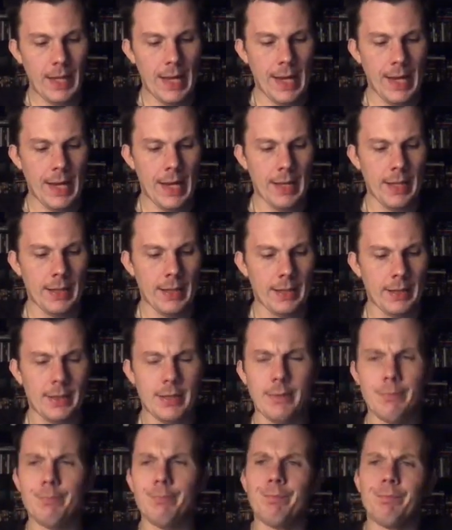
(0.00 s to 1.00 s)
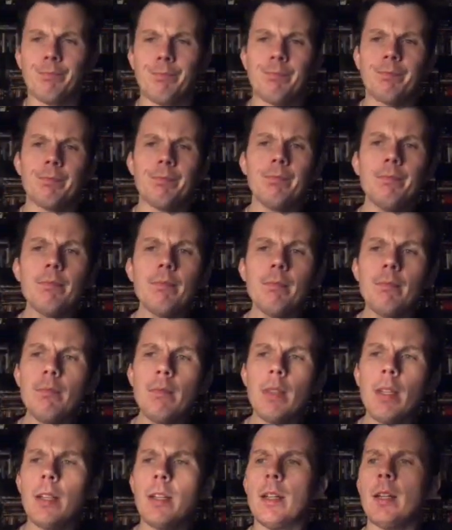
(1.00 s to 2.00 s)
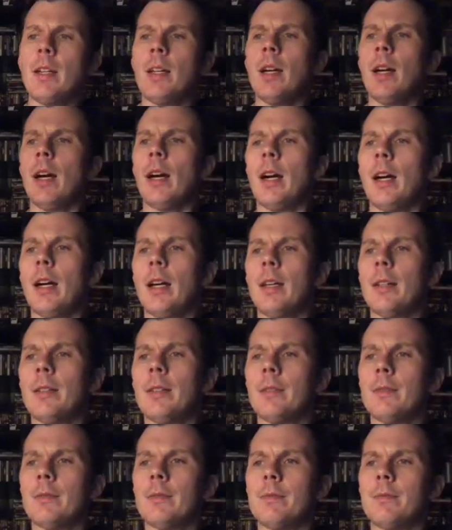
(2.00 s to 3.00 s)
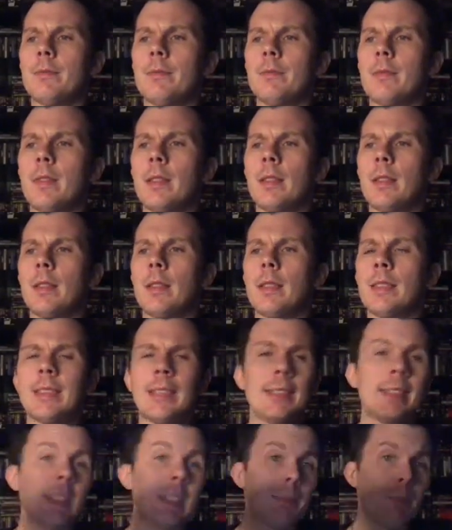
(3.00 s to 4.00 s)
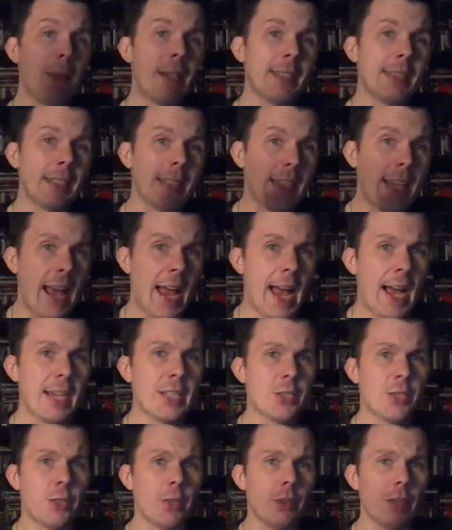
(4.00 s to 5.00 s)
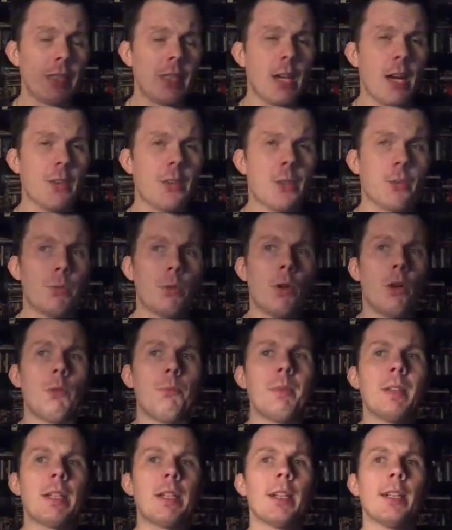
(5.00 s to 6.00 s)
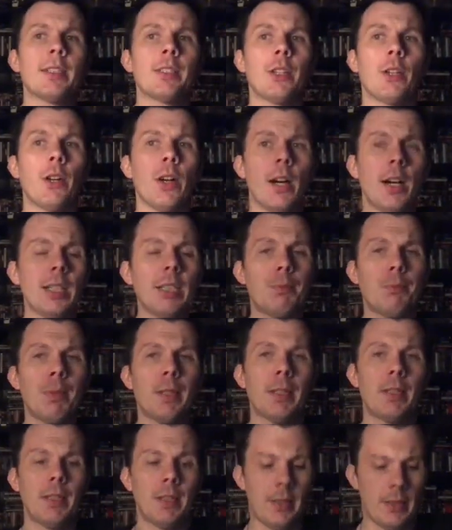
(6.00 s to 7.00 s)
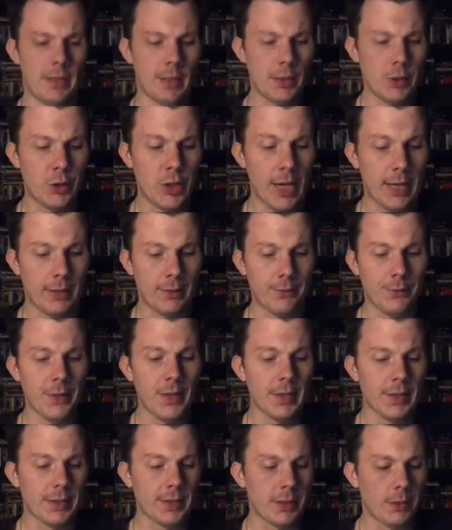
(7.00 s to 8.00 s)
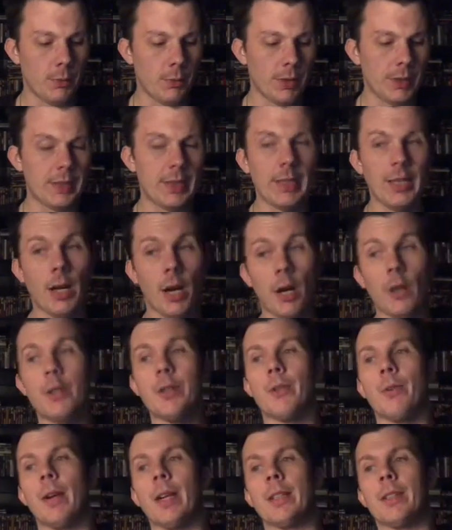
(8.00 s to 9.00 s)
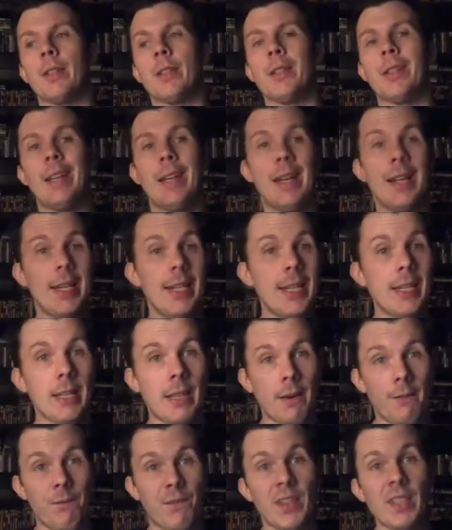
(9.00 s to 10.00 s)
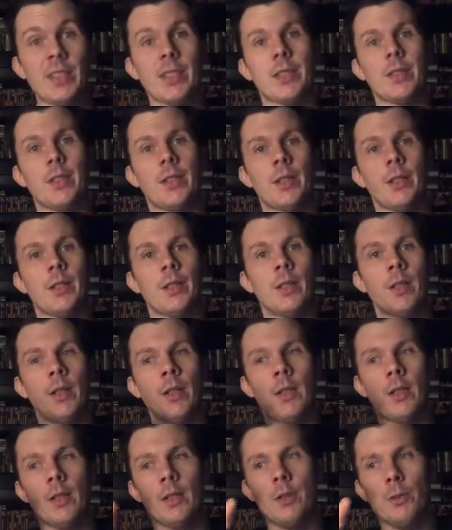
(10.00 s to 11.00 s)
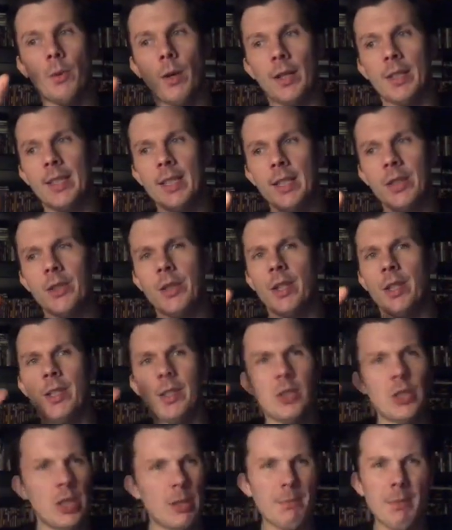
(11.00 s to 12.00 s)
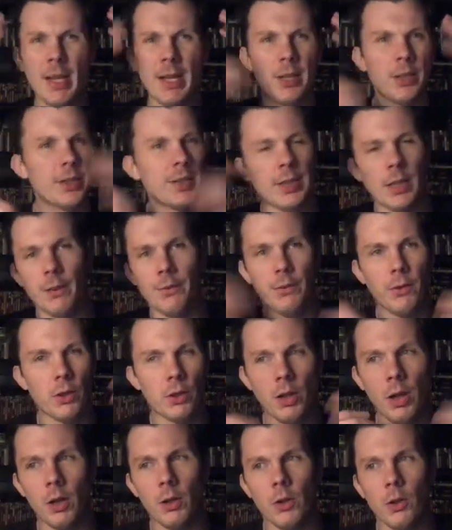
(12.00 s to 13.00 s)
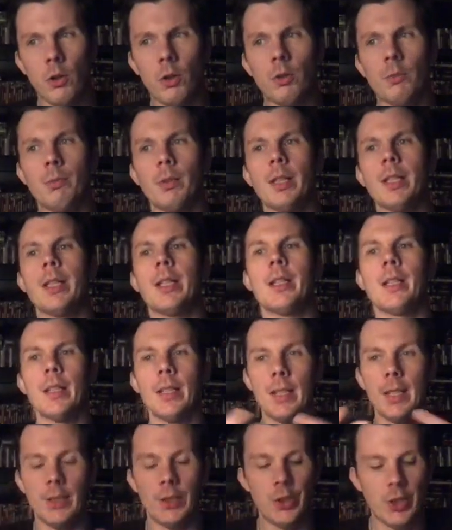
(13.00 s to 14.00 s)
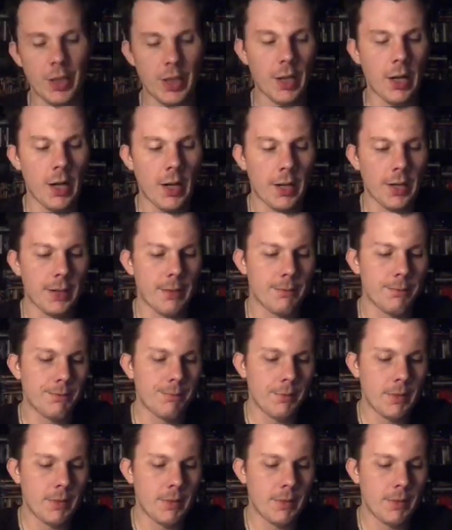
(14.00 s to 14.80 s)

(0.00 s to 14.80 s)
and uh, Sissy Spacek actually got the role because her husband, Jack Fisk, was the art director, and he convinced her to audition. She made herself look all homely, and she got it.